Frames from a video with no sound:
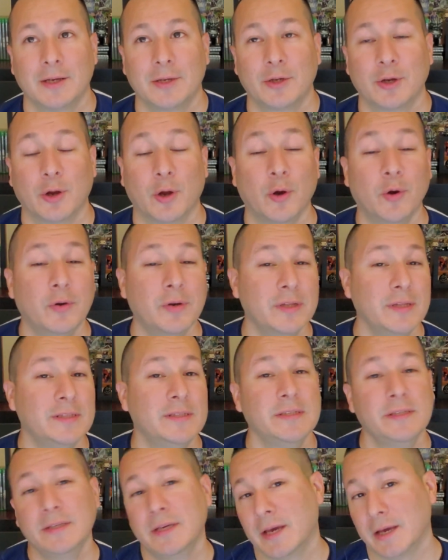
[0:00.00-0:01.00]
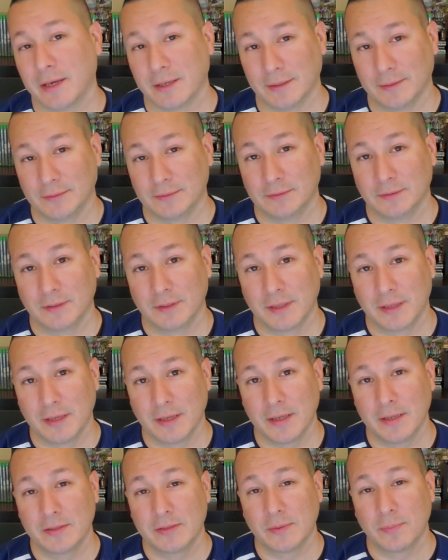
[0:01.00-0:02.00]
your ODTA
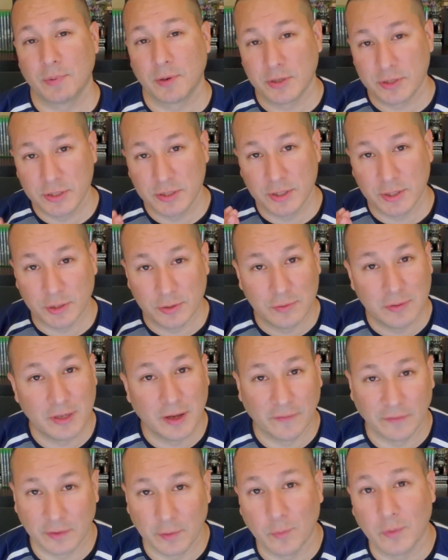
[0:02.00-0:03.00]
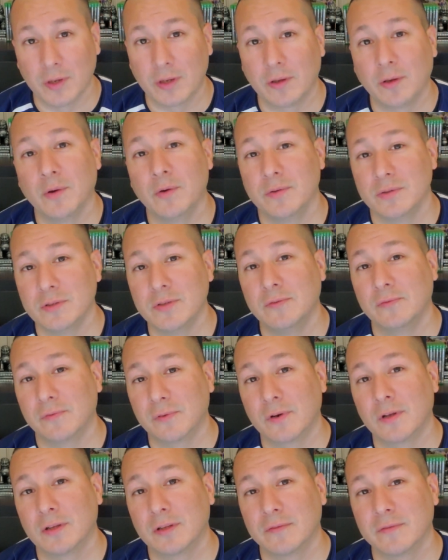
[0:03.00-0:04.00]
is the person that you definitely want to go to
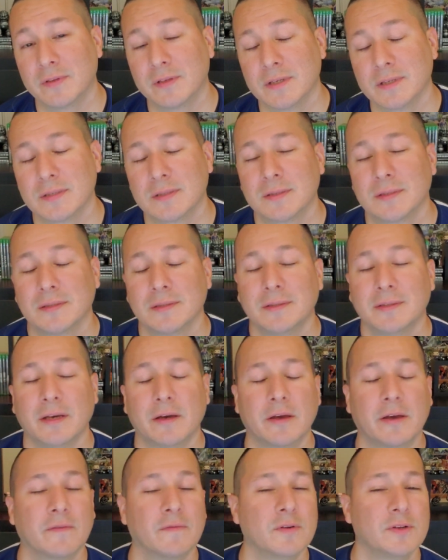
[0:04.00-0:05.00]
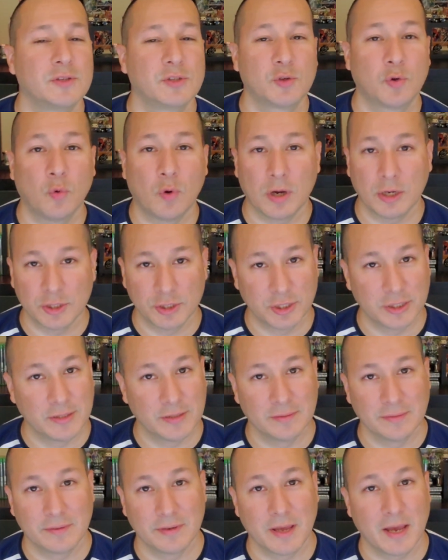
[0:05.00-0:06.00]
for all of this. Now, every squadron
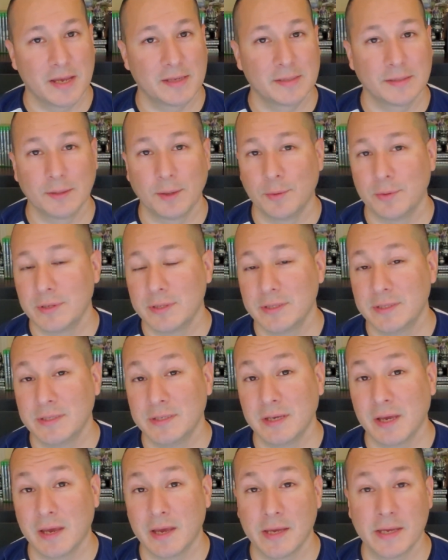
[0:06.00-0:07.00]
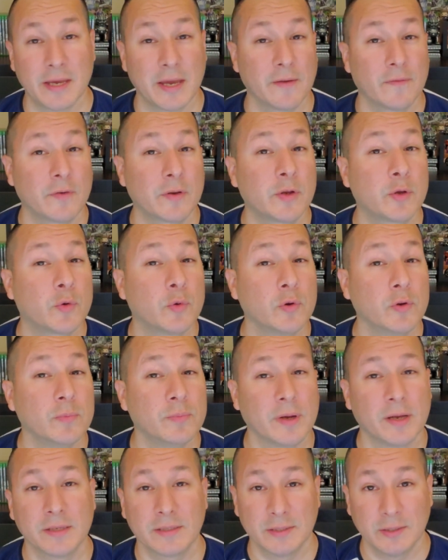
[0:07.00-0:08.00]
has an ODTA, every group
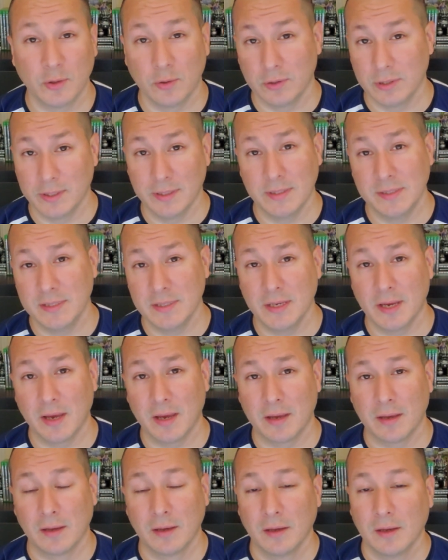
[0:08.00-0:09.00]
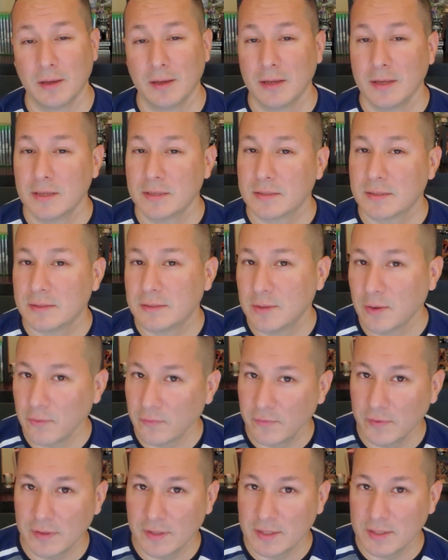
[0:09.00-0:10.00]
has an ODTA. So
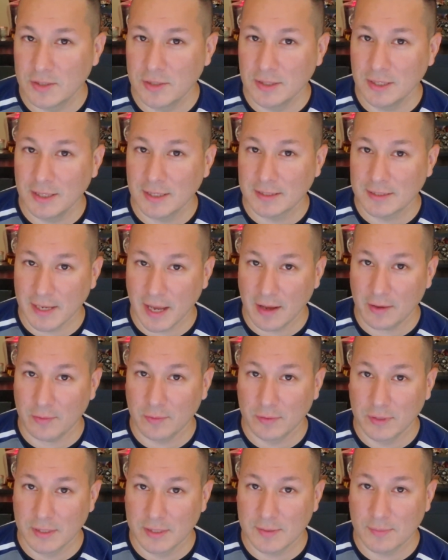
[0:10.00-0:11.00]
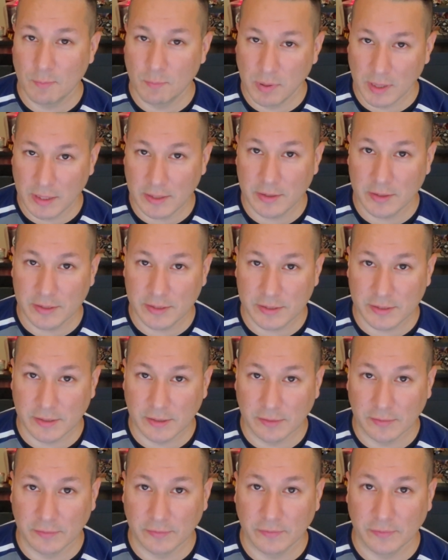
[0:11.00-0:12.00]
don't feel that you need to tackle this by
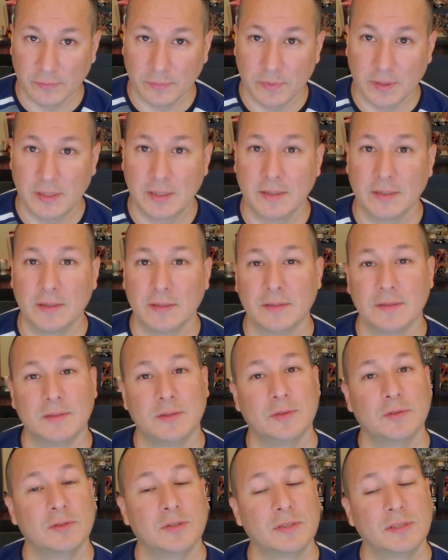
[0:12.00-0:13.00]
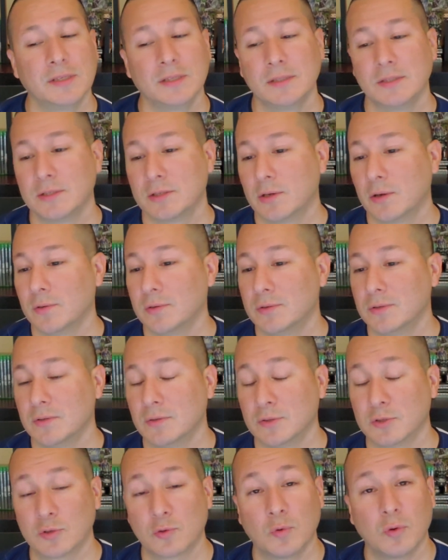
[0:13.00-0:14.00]
yourself, because you just need to go to
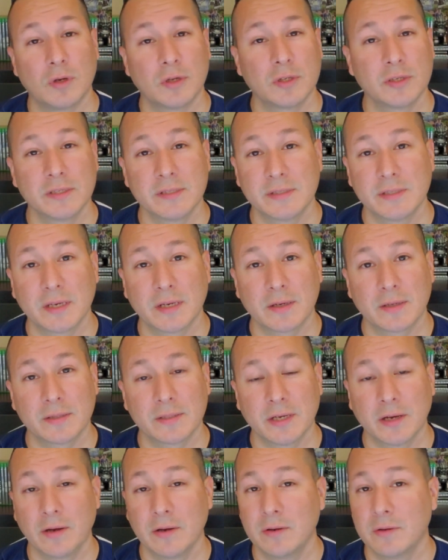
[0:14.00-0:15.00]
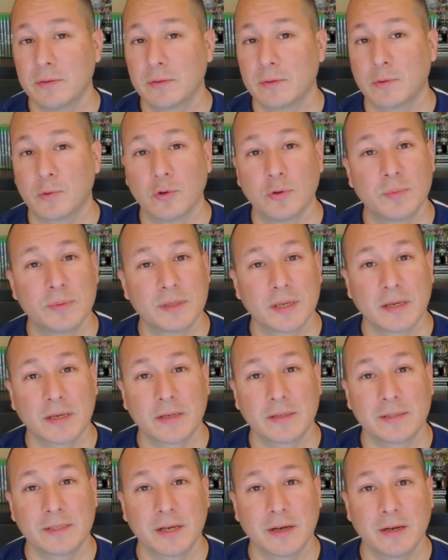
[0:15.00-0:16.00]
the squadron secretary or the group
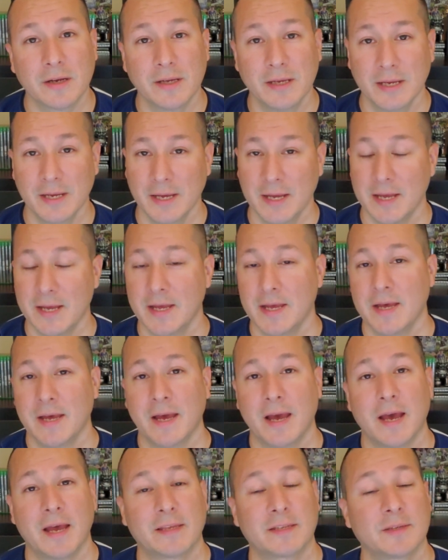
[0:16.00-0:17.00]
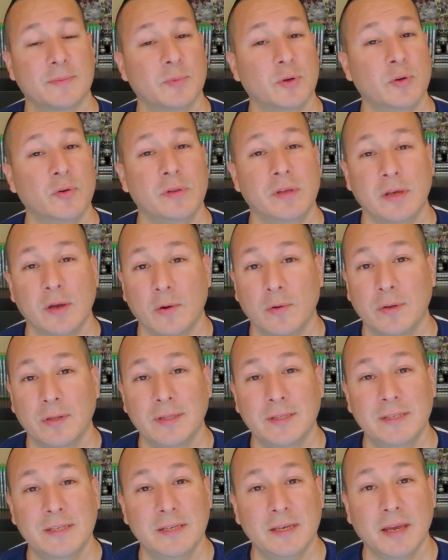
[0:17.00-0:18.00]
secretary, ask them who the
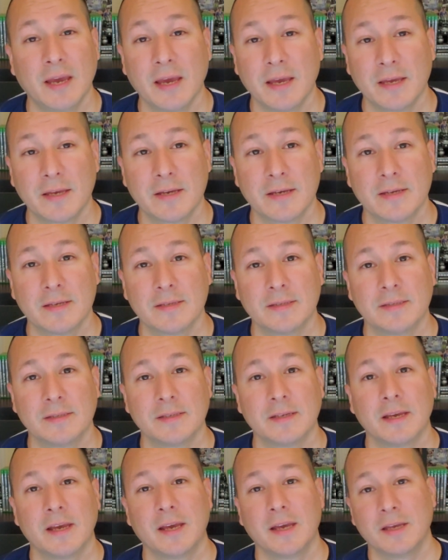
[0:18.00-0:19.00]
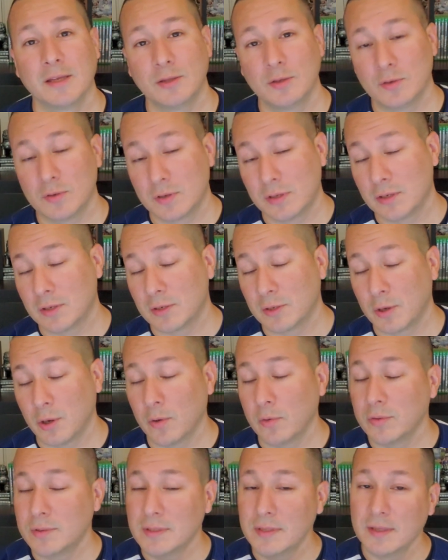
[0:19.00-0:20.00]
ODTA is, and you can
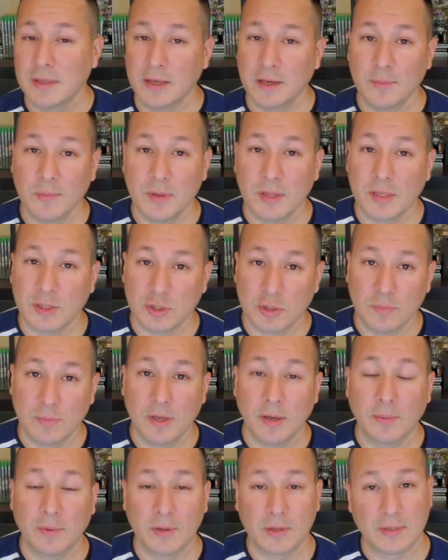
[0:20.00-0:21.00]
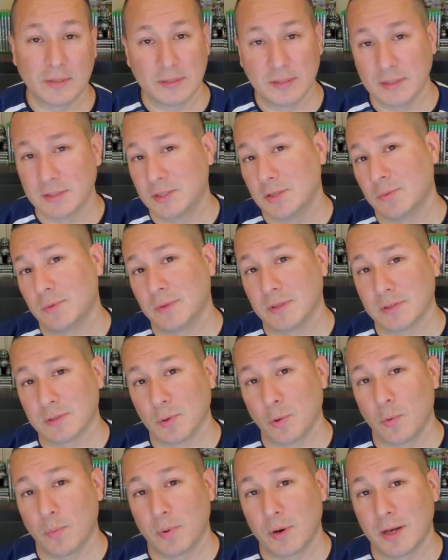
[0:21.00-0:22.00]
go to them and they should be able to assist you with this
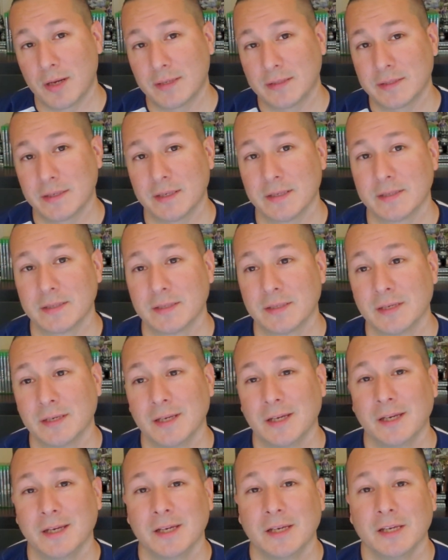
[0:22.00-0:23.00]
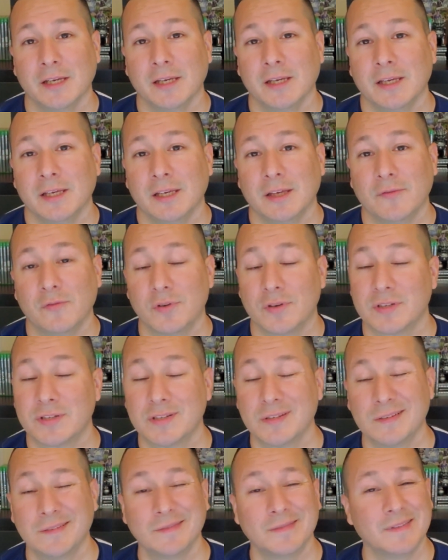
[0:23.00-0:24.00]
whole process. If you're
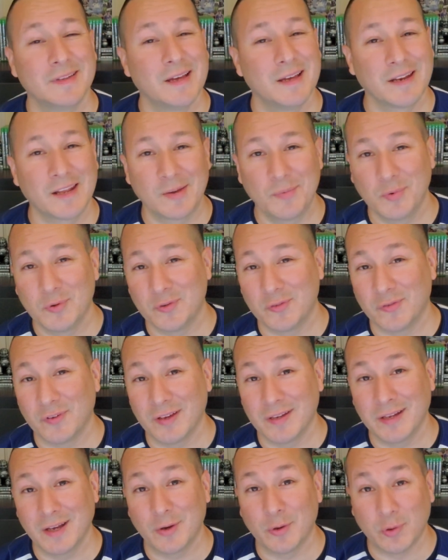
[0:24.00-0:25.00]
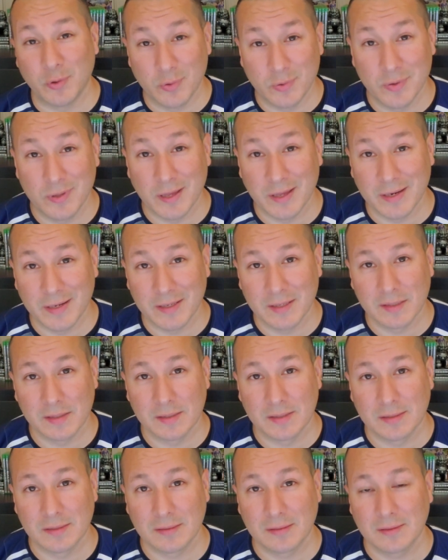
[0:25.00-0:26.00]
still not able to find out who that
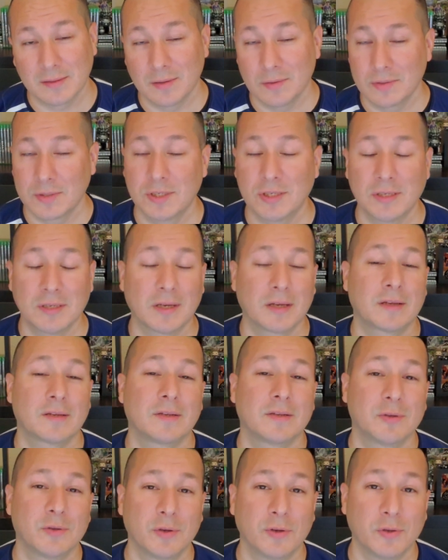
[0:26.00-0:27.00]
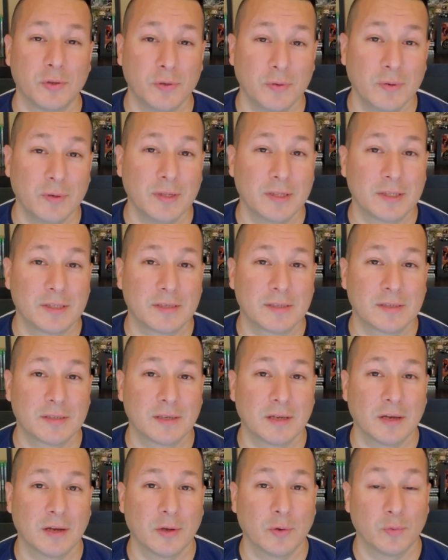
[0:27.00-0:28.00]
is, go check your unit's
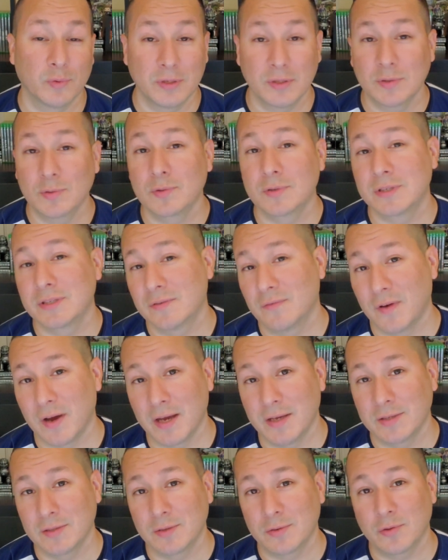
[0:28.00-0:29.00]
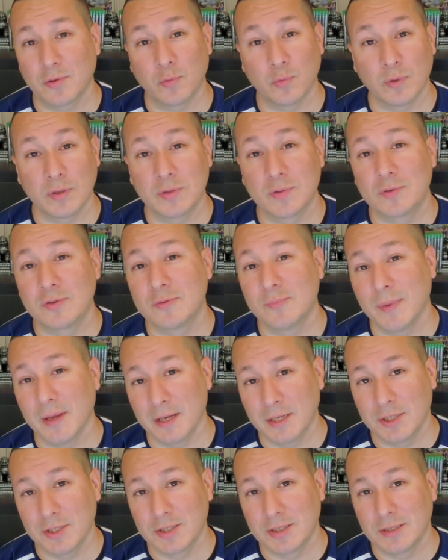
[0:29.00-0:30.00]
resource advisor, the resource
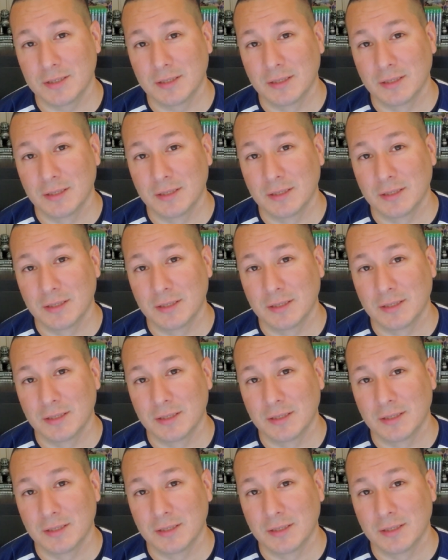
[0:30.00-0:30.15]
manager,